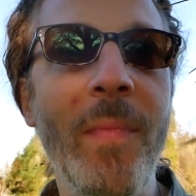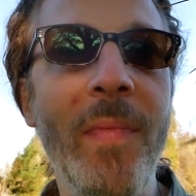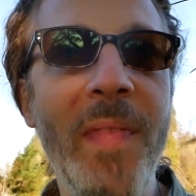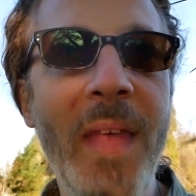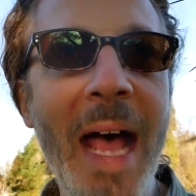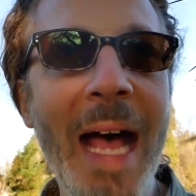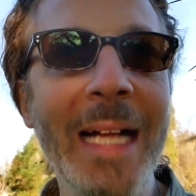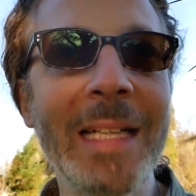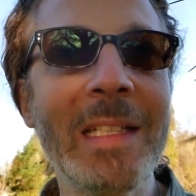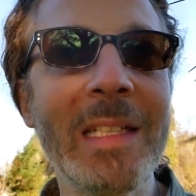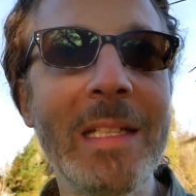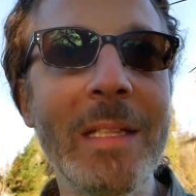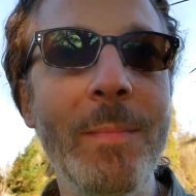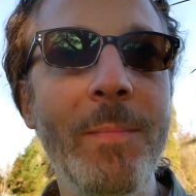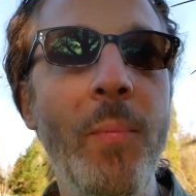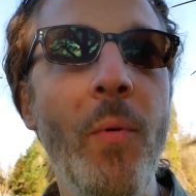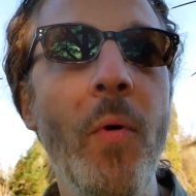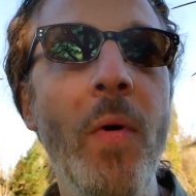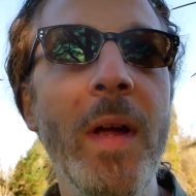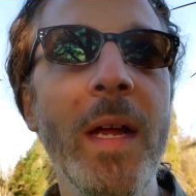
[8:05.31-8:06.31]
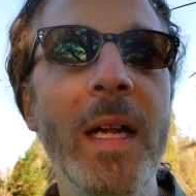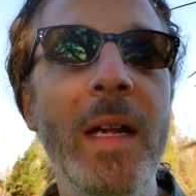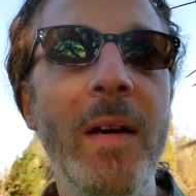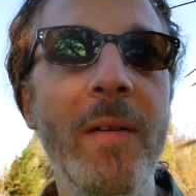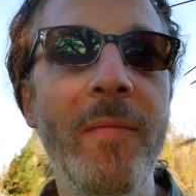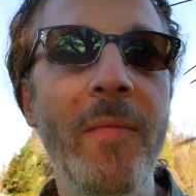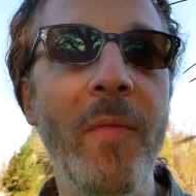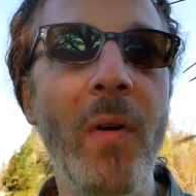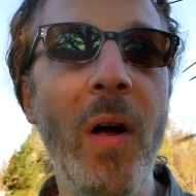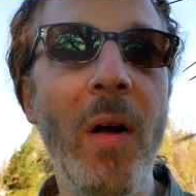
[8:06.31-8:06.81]
That's the point
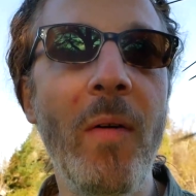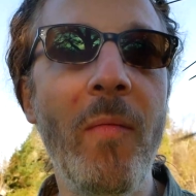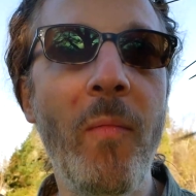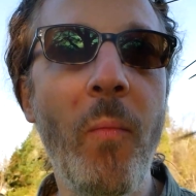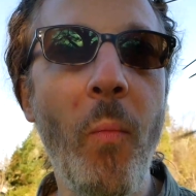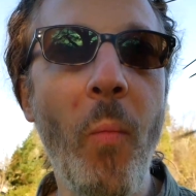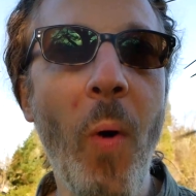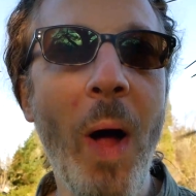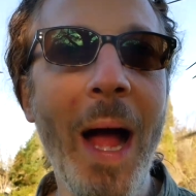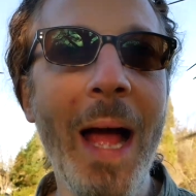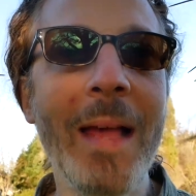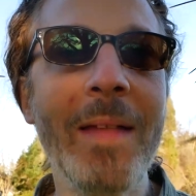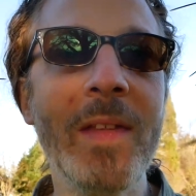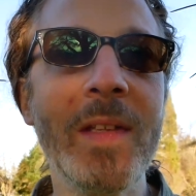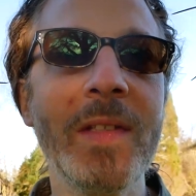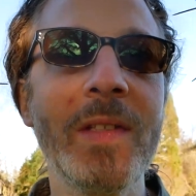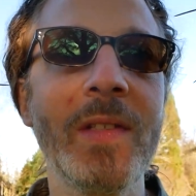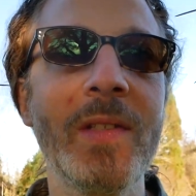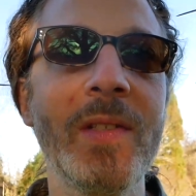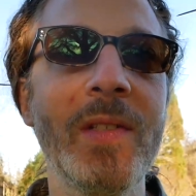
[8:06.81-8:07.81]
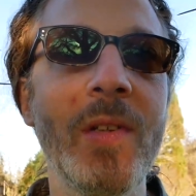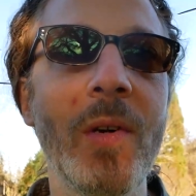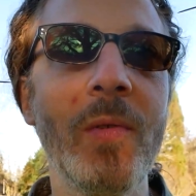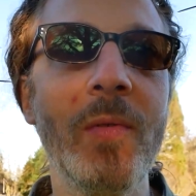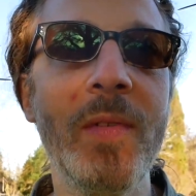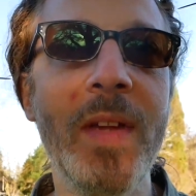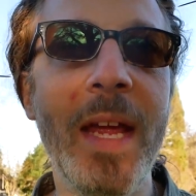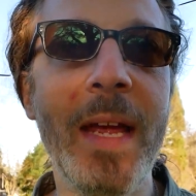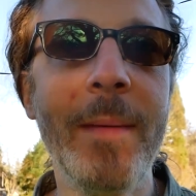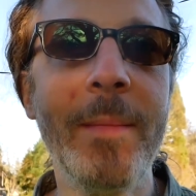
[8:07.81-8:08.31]
of why this is so
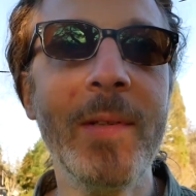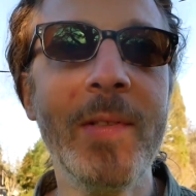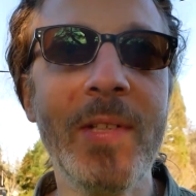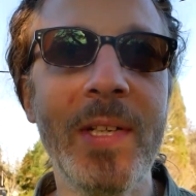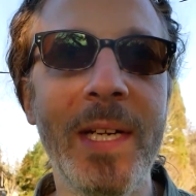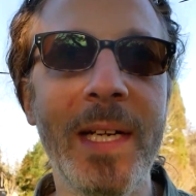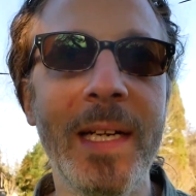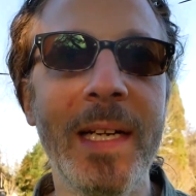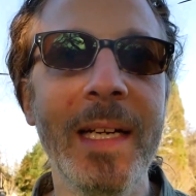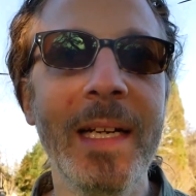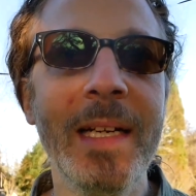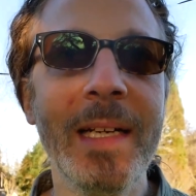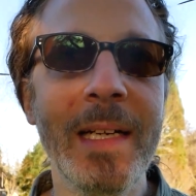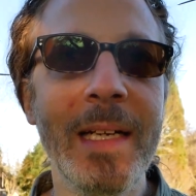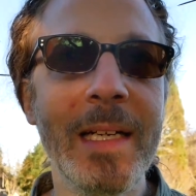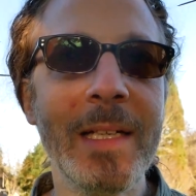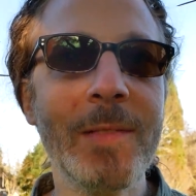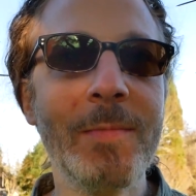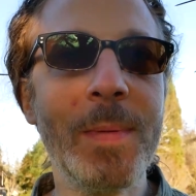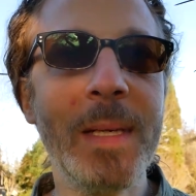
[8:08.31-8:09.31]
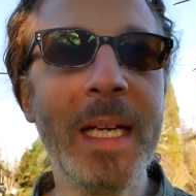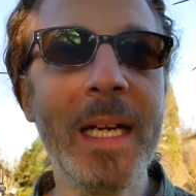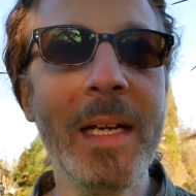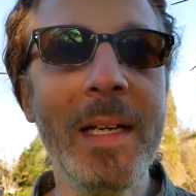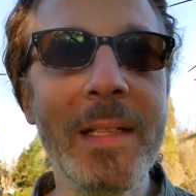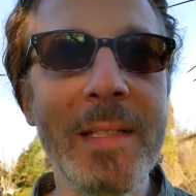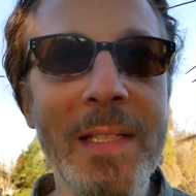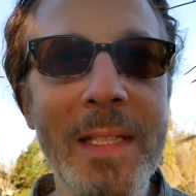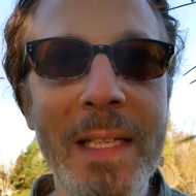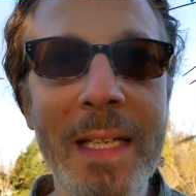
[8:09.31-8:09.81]
damaging, is
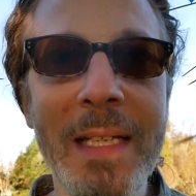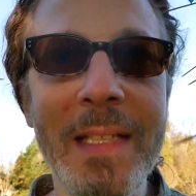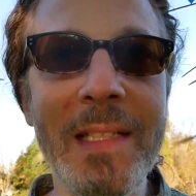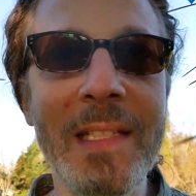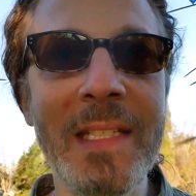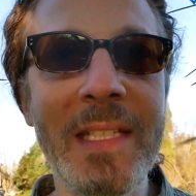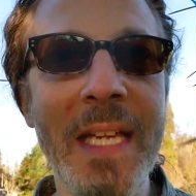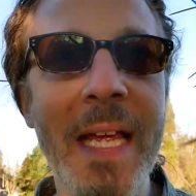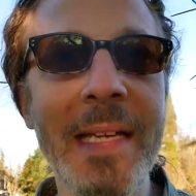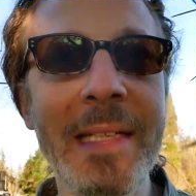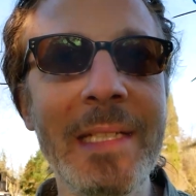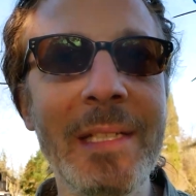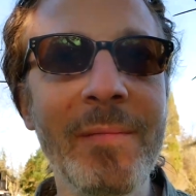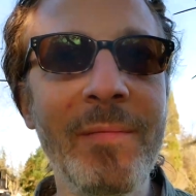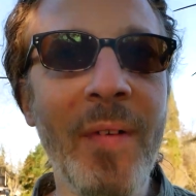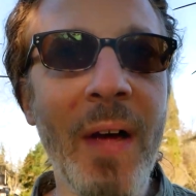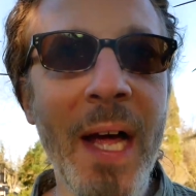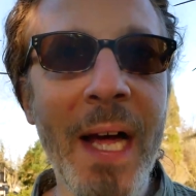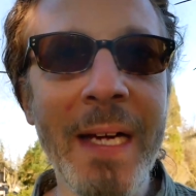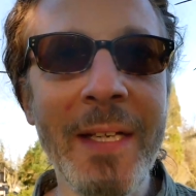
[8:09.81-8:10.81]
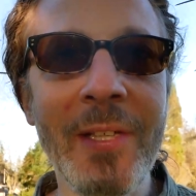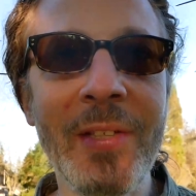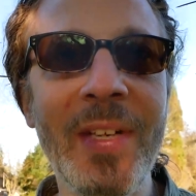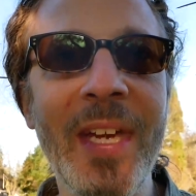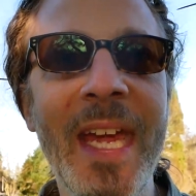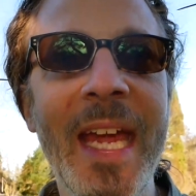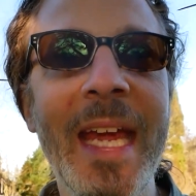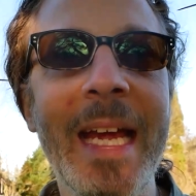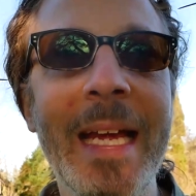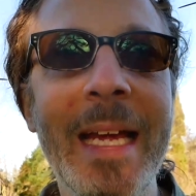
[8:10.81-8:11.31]
because it's densified, you
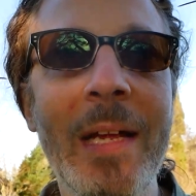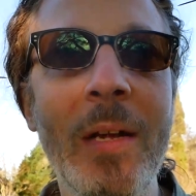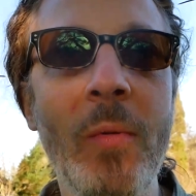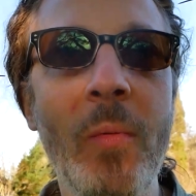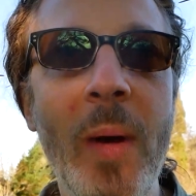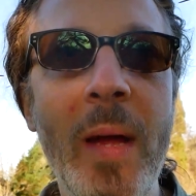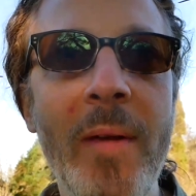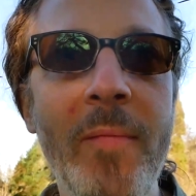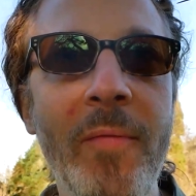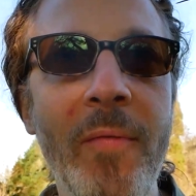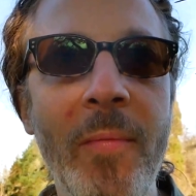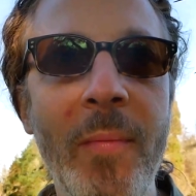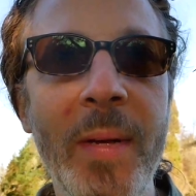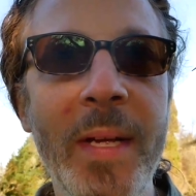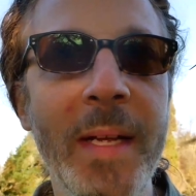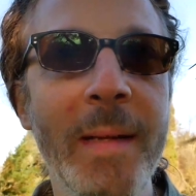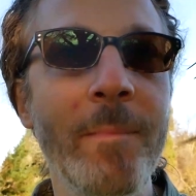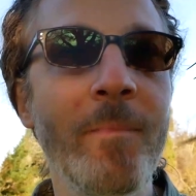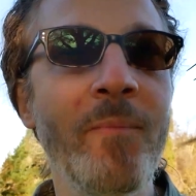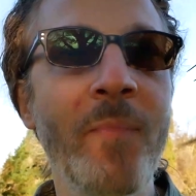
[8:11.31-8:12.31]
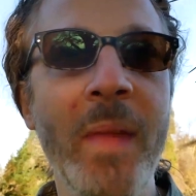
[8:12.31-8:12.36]
can't get away from it.